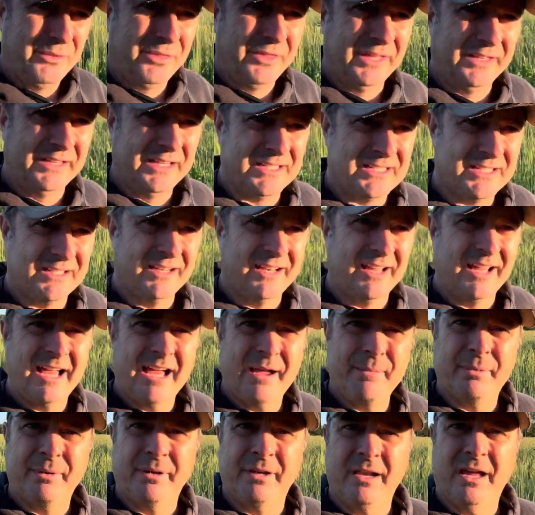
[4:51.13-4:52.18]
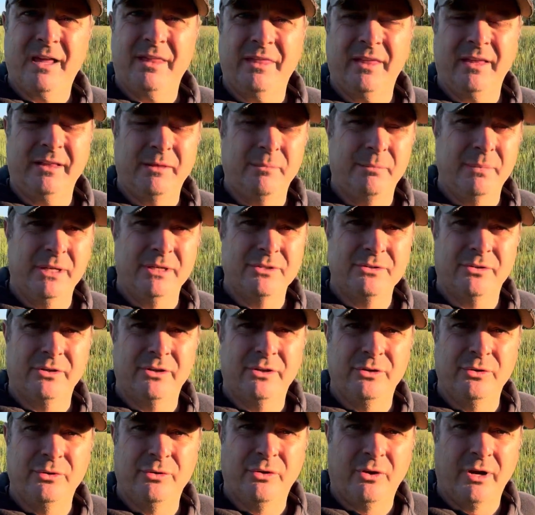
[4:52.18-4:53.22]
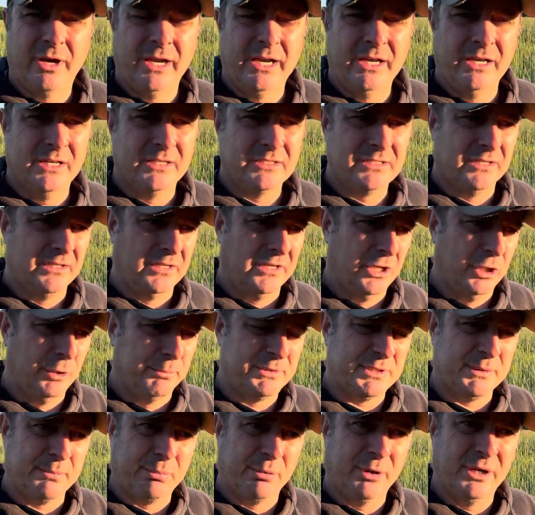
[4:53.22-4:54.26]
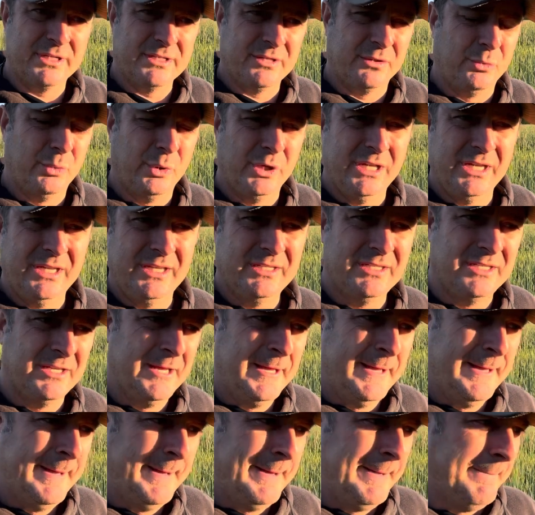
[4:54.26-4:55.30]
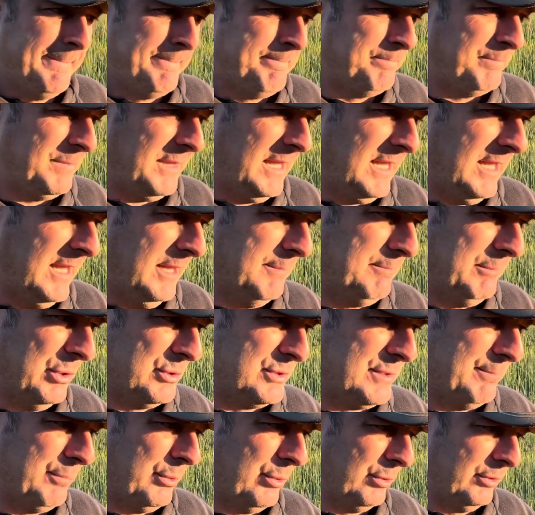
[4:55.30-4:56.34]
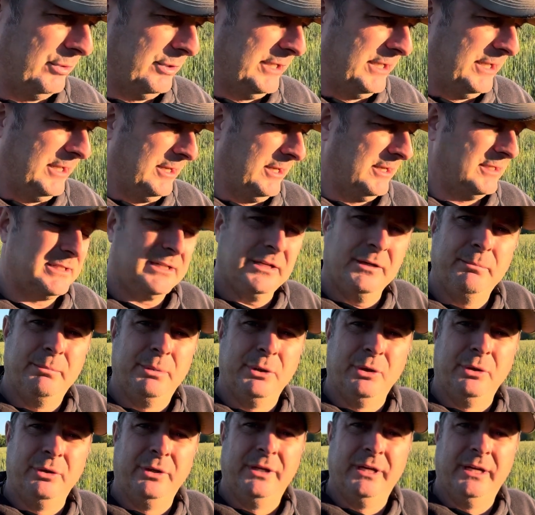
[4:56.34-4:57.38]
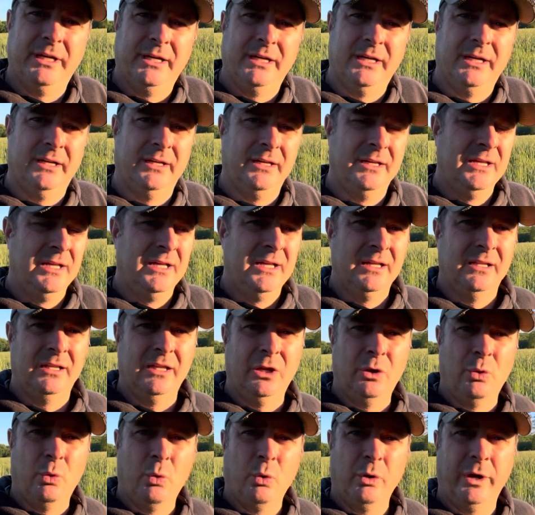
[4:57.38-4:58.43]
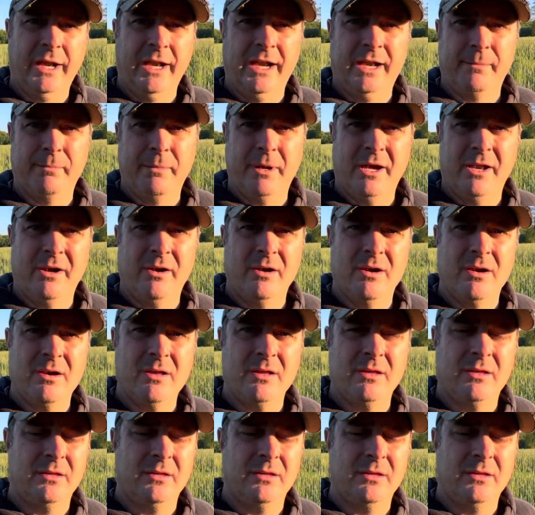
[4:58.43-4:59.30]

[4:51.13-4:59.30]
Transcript: think that's going to happen. I think the beans are going to do great. It's going to help suppress the weeds. And most importantly, it's going to build a lot of organic matter